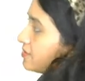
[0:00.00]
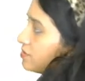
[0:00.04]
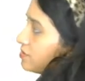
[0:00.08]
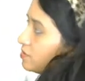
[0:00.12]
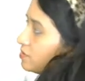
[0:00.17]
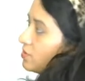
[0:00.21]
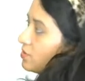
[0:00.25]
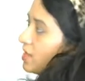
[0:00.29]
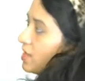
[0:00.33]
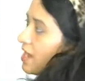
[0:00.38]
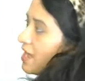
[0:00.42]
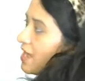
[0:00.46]

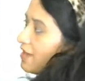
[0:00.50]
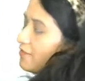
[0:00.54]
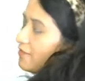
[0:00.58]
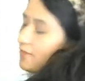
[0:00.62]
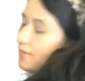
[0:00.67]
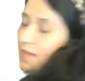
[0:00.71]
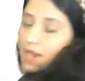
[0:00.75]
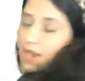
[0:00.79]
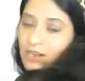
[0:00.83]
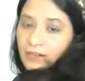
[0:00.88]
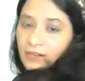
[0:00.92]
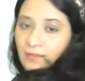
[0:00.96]
So I have
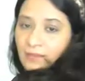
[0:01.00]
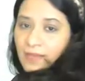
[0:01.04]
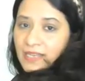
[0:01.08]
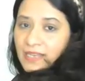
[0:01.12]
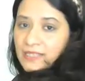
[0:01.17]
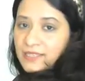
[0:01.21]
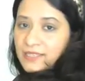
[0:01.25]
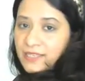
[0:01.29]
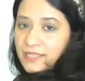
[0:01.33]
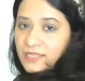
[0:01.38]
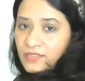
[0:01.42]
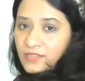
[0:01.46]
marked my
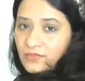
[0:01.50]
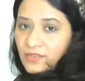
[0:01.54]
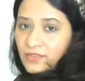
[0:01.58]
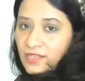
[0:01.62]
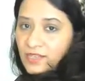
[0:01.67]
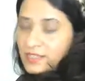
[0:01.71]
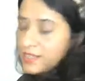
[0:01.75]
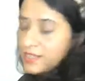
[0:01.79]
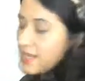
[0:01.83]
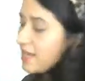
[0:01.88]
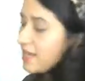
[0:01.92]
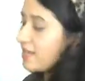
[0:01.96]
center
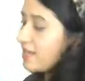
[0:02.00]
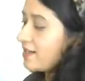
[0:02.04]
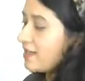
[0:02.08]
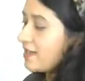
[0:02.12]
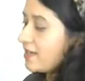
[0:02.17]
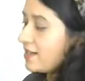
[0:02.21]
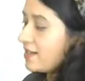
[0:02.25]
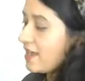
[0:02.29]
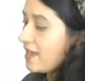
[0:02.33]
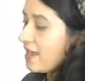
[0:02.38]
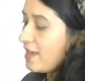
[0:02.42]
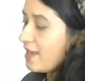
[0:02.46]
front line
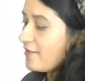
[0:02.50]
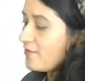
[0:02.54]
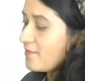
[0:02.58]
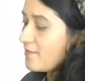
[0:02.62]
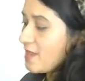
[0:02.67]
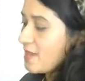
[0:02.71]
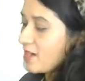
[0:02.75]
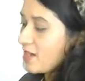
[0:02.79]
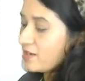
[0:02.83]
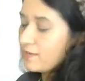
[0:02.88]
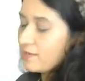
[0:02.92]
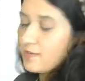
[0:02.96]
and I have
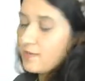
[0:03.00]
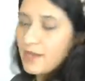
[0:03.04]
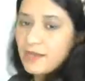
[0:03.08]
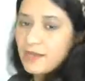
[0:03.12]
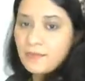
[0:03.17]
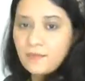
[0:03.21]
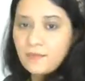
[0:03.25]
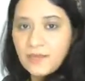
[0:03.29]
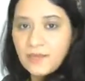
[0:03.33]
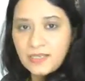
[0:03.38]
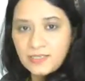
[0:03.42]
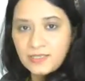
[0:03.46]
marked my
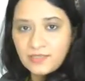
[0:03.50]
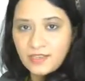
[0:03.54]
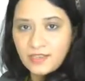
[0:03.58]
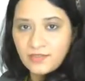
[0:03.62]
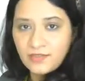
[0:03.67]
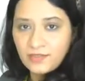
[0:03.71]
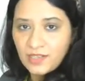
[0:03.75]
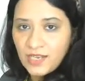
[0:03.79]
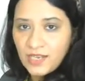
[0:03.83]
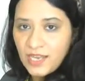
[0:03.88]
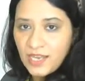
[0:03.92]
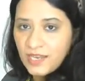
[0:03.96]
bust
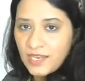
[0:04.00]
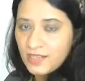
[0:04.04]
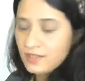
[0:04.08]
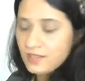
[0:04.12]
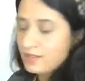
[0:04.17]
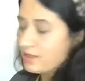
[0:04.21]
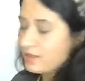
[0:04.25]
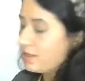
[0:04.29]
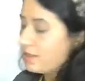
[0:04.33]
level line.